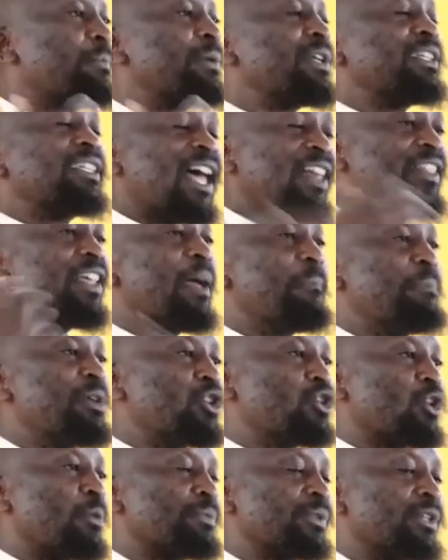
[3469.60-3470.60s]
of the priests are their
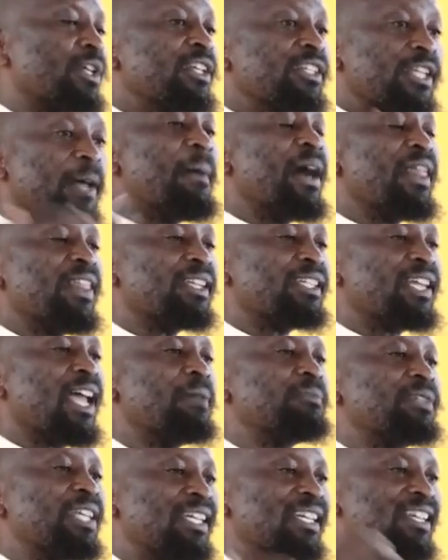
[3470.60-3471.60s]
bishops. Some other
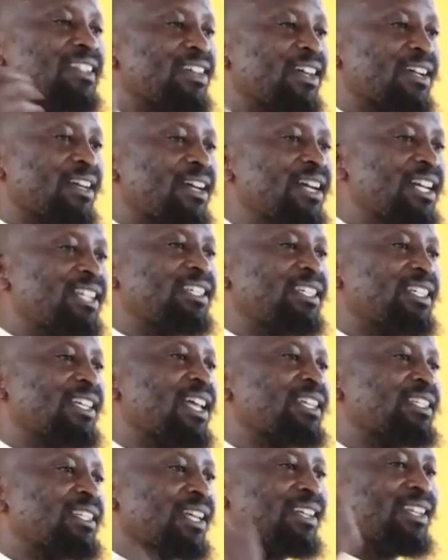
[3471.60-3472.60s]
times it is the
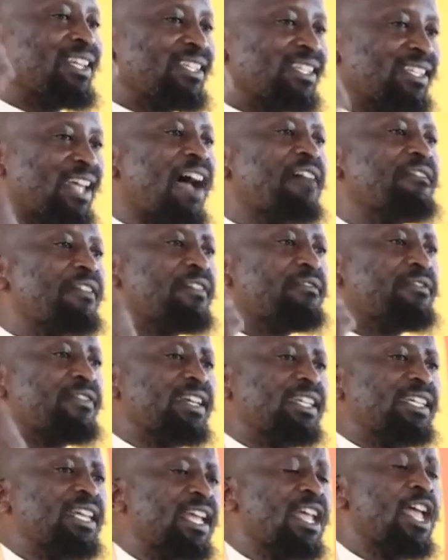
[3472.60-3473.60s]
Christians that they serve
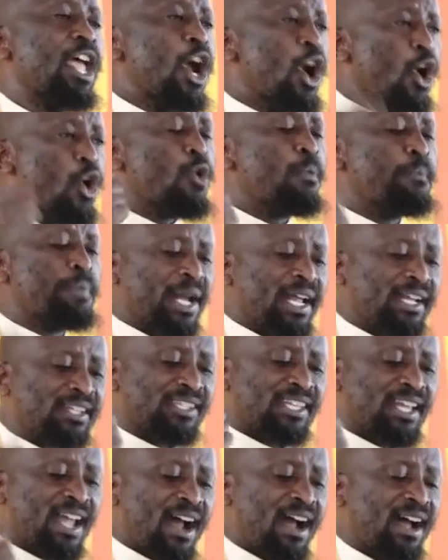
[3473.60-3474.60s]
every day who
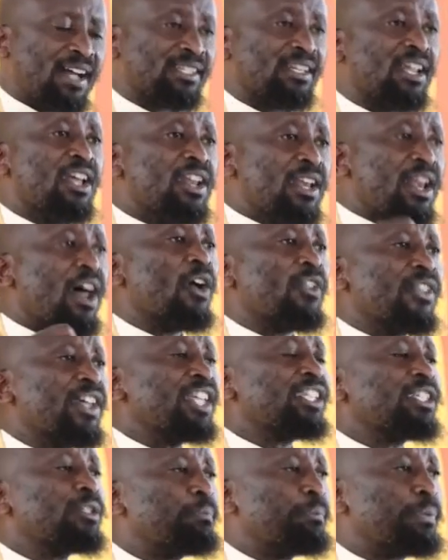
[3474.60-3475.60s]
break their heart. Now
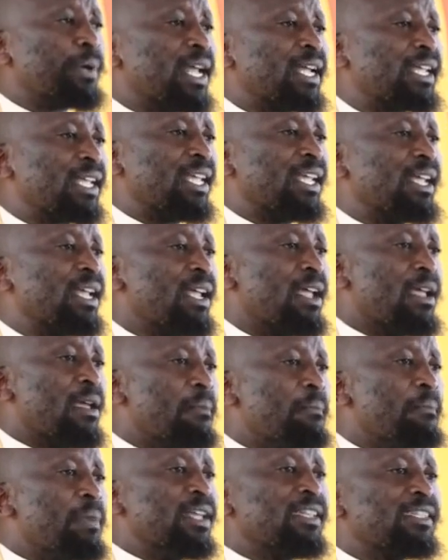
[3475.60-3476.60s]
this breaking
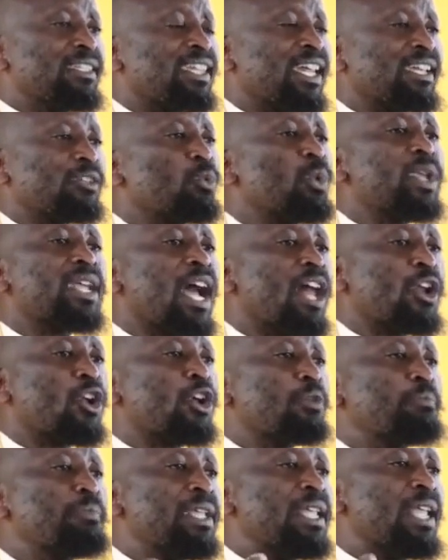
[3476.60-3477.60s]
means that we
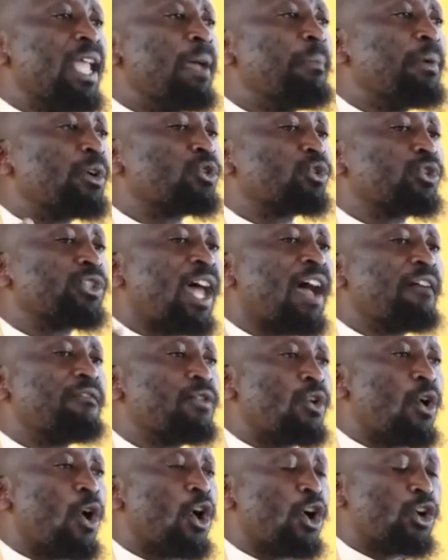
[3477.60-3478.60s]
cannot be able to
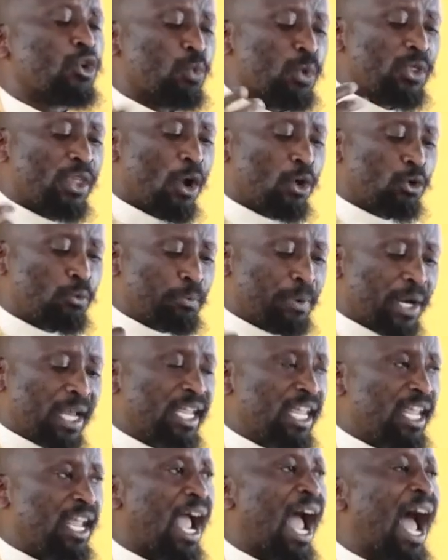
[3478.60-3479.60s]
serve God without
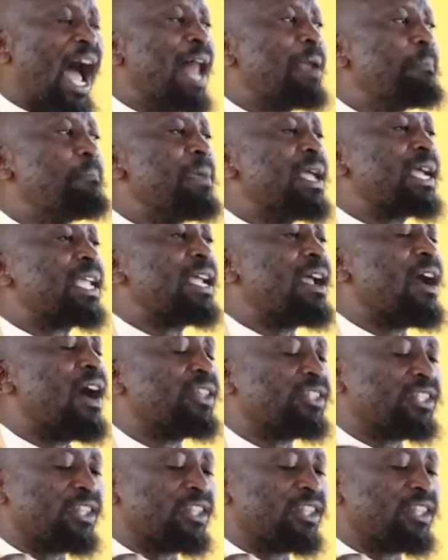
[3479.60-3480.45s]
breaking and making